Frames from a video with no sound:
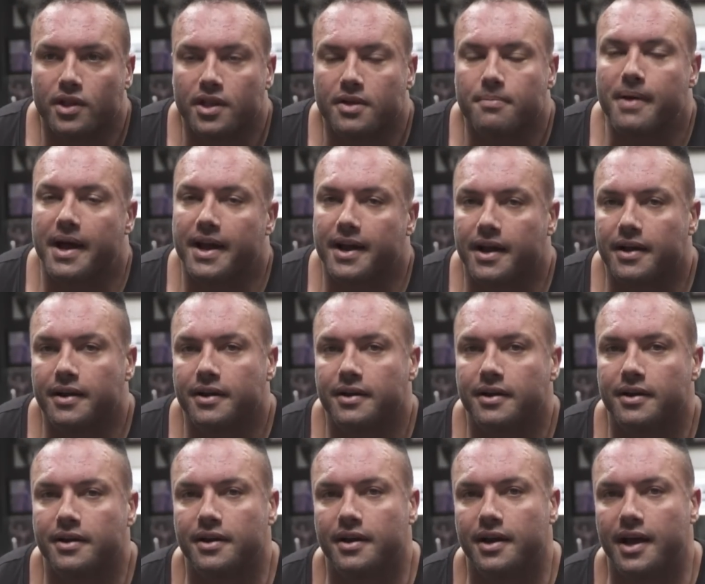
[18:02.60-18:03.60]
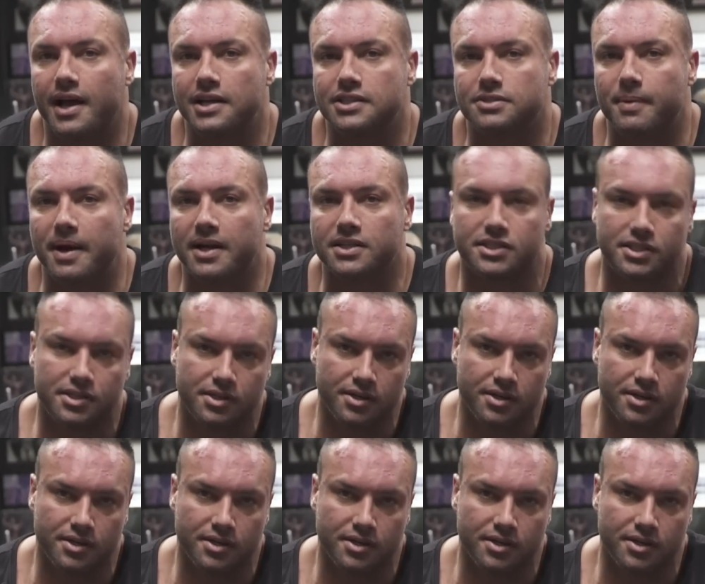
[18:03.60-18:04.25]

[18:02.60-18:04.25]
matter as much.